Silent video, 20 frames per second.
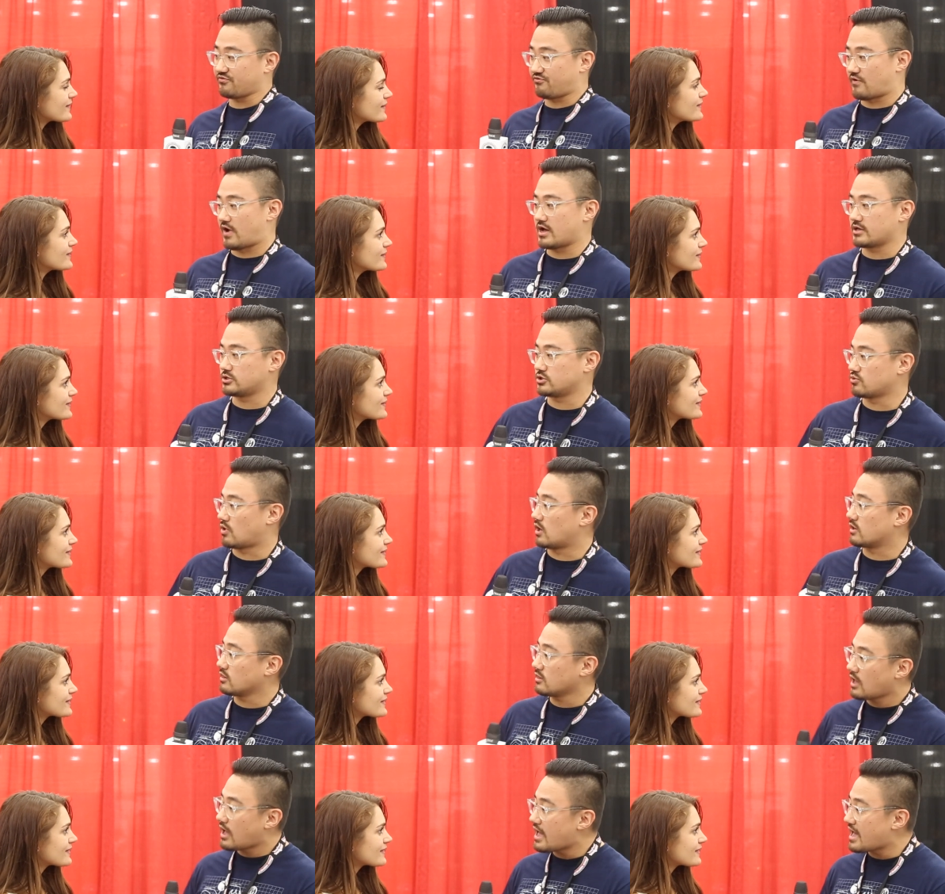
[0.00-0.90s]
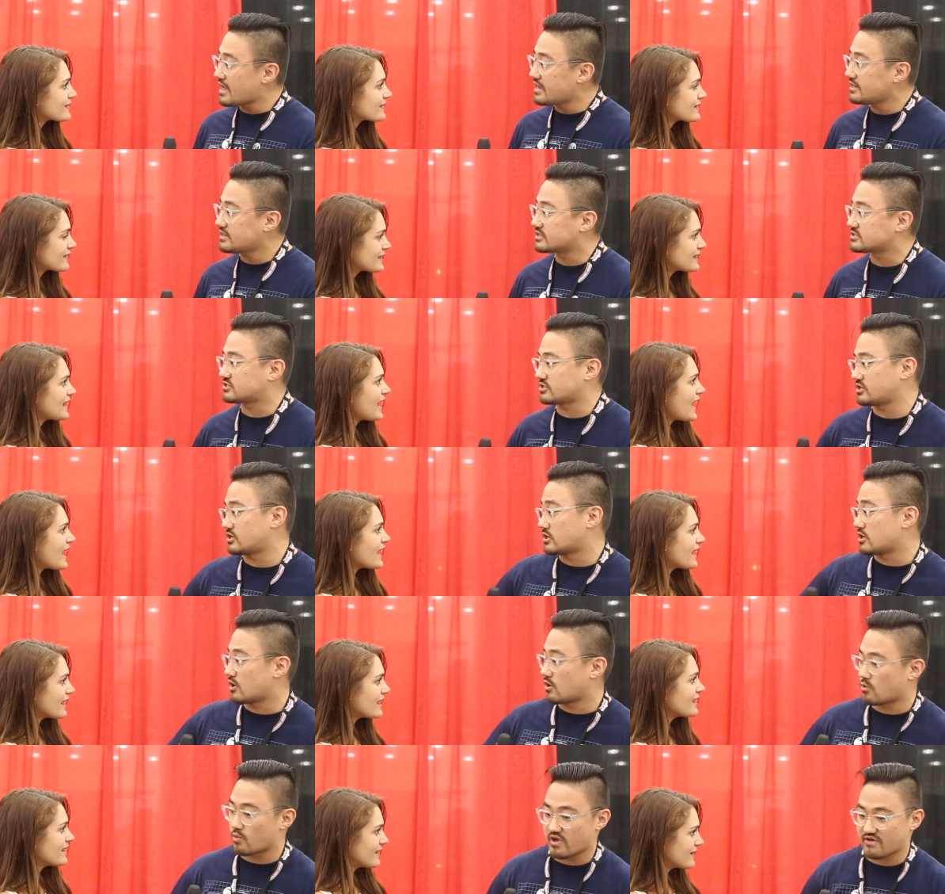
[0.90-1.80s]
Speaker 1: to find you online,
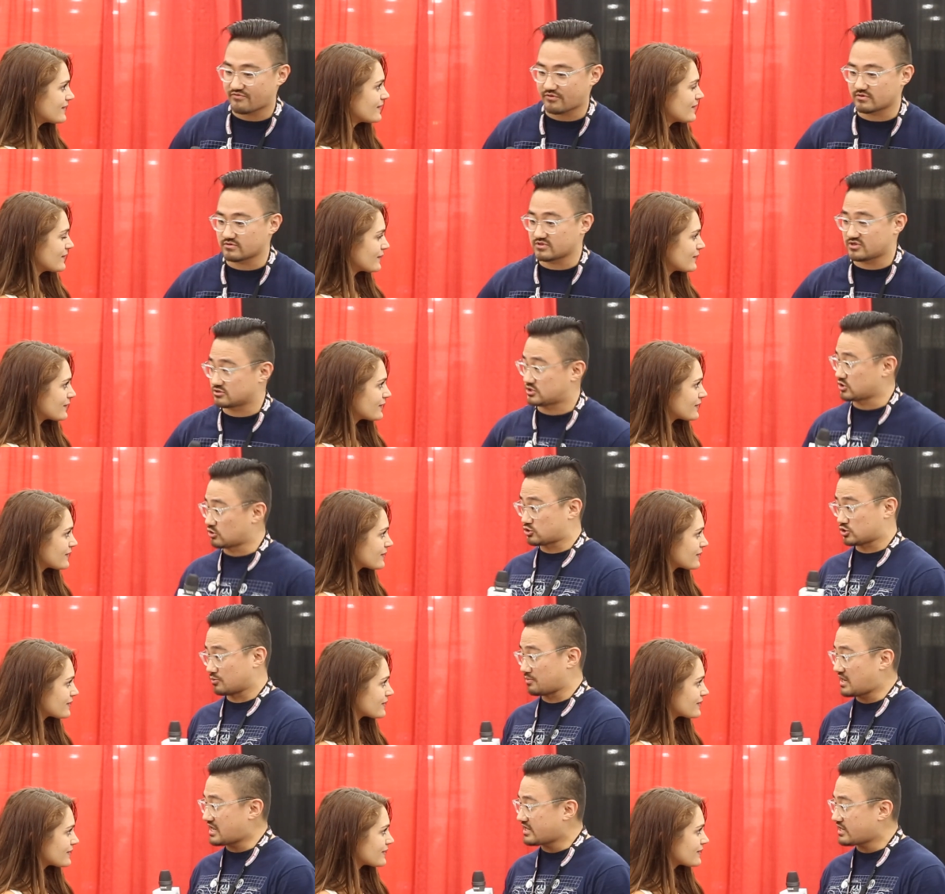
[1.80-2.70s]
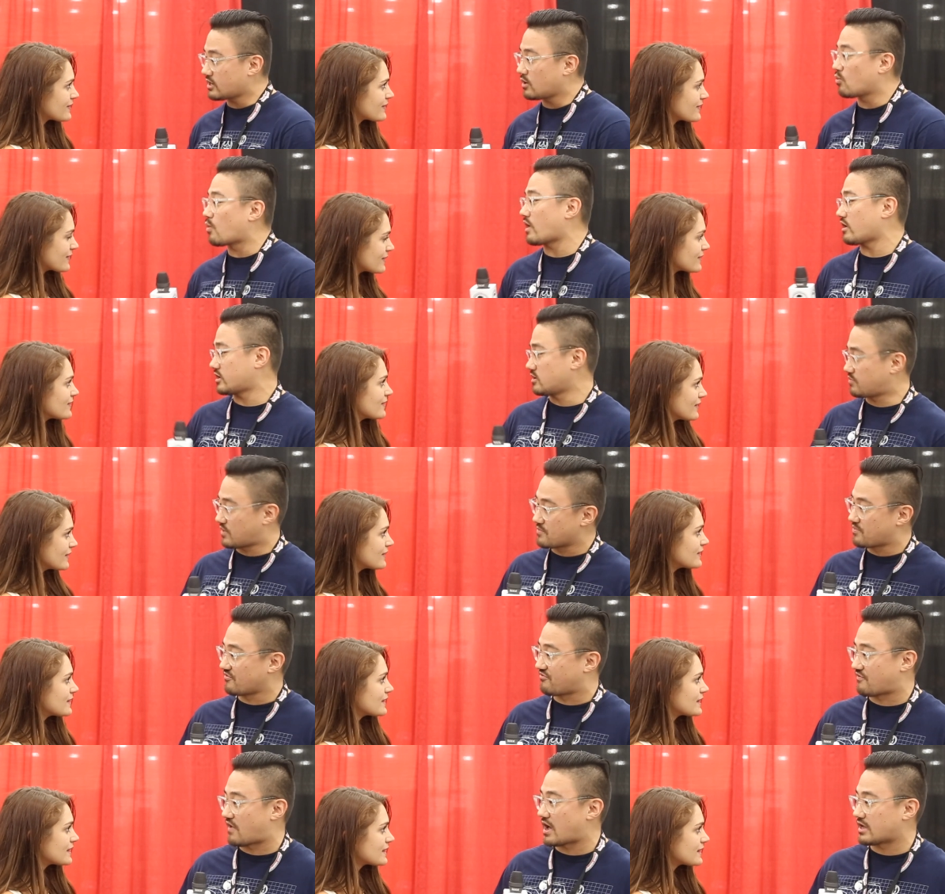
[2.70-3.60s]
there's social media, where can
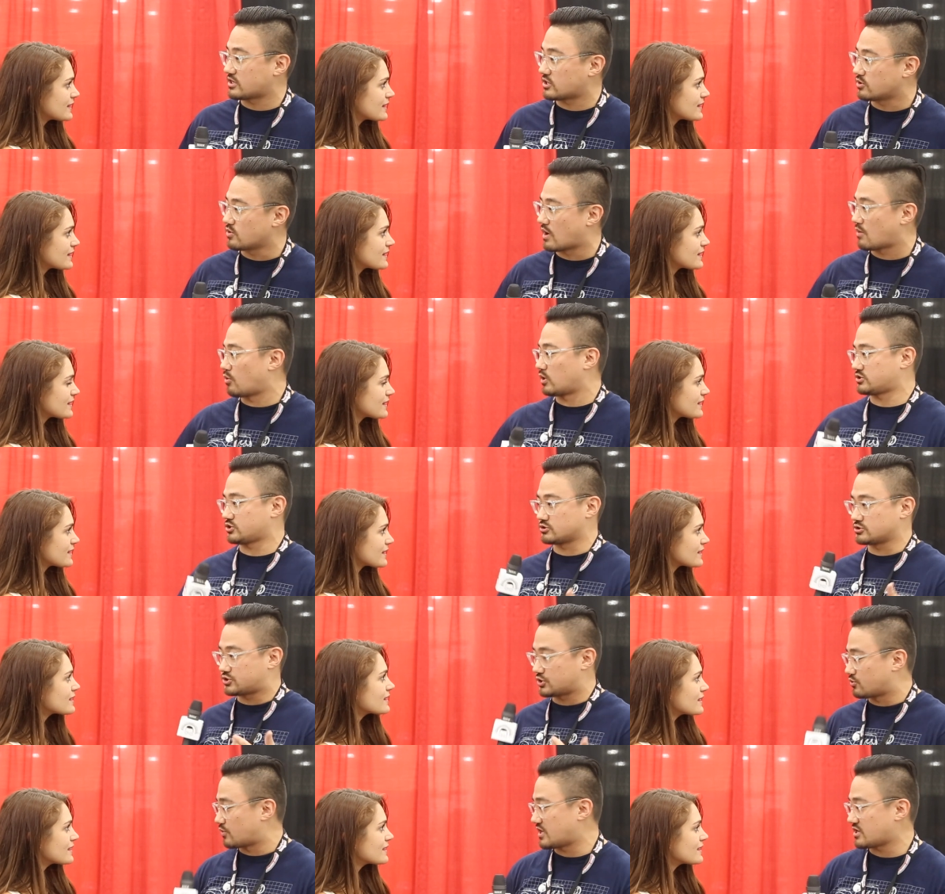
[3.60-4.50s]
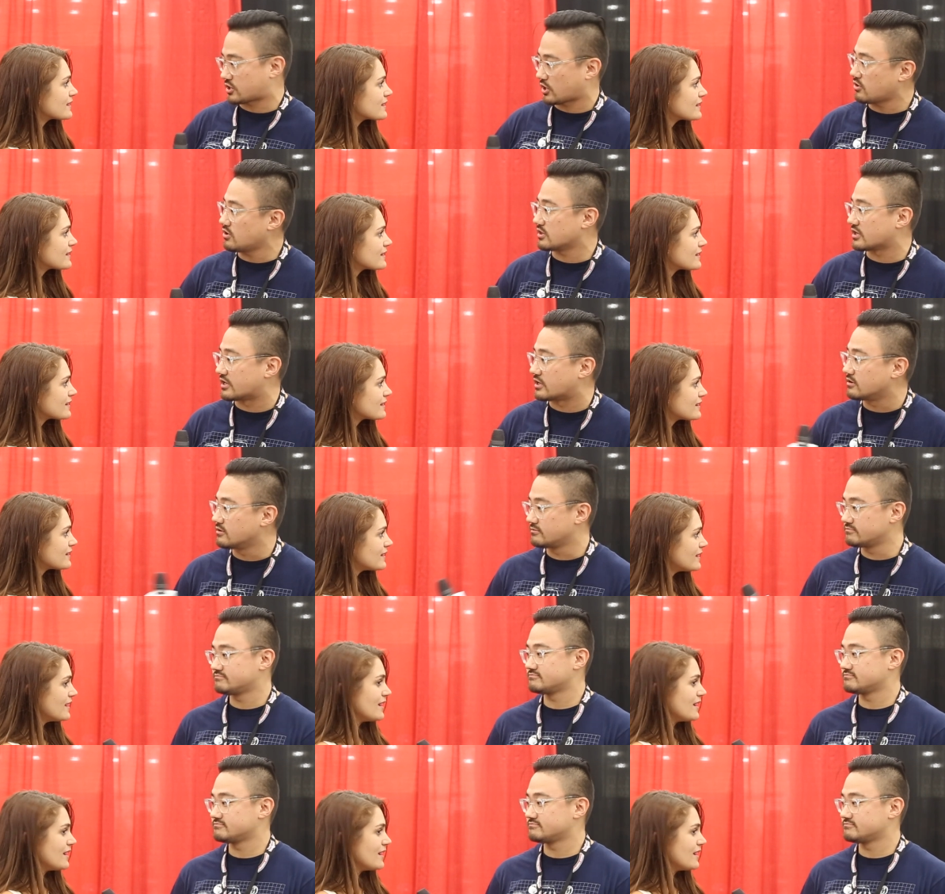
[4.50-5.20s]
people find you and what you're doing currently?